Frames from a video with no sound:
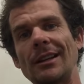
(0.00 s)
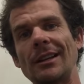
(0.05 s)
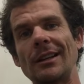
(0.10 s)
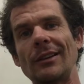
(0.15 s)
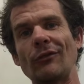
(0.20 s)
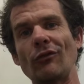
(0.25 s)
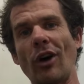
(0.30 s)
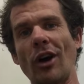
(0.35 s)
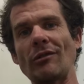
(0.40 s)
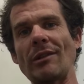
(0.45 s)

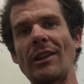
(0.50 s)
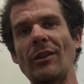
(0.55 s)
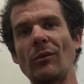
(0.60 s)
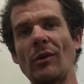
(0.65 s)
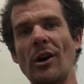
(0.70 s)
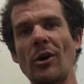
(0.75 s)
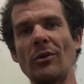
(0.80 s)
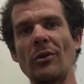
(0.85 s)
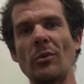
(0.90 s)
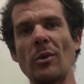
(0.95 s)
right around the
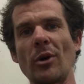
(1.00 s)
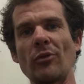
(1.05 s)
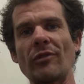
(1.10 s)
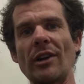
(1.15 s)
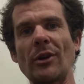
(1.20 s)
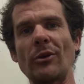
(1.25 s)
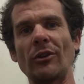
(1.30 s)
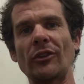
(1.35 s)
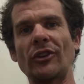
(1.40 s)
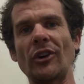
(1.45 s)
world in world
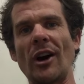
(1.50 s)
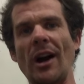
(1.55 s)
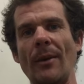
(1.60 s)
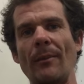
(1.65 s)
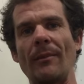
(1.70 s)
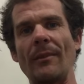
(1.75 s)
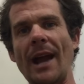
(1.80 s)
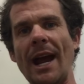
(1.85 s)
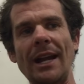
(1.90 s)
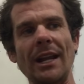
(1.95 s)
record
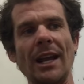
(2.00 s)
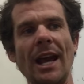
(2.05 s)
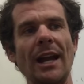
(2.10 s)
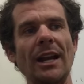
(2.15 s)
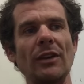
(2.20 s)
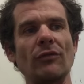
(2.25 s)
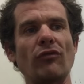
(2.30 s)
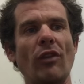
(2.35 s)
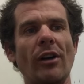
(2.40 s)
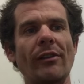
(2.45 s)
time. How do
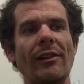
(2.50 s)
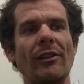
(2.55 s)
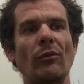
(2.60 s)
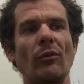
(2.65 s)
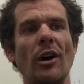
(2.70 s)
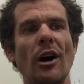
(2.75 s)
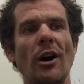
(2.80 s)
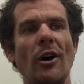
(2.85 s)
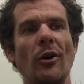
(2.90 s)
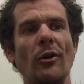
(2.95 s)
you ride around the
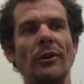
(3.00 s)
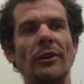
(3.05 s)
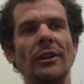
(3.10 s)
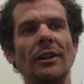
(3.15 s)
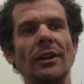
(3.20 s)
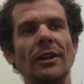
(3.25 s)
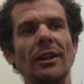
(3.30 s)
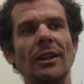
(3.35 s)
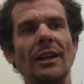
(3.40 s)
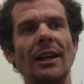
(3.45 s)
world
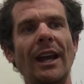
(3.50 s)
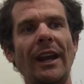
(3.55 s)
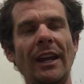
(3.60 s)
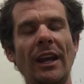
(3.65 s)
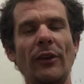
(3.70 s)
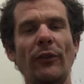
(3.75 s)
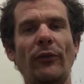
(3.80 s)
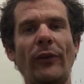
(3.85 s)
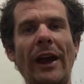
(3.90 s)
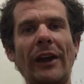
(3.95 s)
and
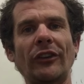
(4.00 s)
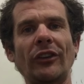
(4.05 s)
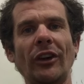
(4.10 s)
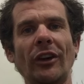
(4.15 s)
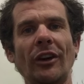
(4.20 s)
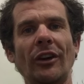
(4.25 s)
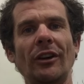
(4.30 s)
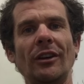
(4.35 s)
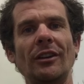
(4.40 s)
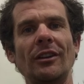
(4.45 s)
get
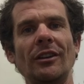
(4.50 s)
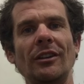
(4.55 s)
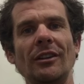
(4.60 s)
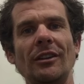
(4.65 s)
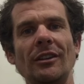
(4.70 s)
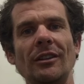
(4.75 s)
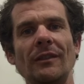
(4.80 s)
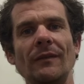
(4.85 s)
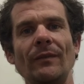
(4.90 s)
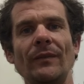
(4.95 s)
fatter?
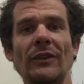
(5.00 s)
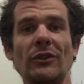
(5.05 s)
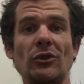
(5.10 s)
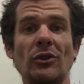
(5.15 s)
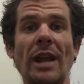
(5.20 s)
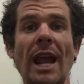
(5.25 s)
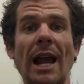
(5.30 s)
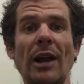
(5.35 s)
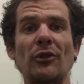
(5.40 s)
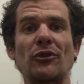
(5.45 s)
Because you're
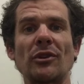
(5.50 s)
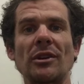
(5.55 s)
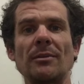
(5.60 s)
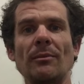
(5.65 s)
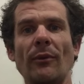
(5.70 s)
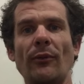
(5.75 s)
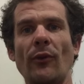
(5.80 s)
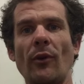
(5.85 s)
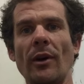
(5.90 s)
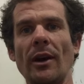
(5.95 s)
calorie restricting
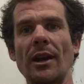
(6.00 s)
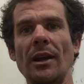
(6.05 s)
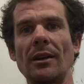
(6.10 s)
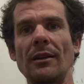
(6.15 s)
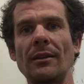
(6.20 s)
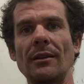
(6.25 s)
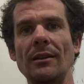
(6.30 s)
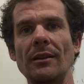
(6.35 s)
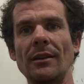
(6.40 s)
beforehand.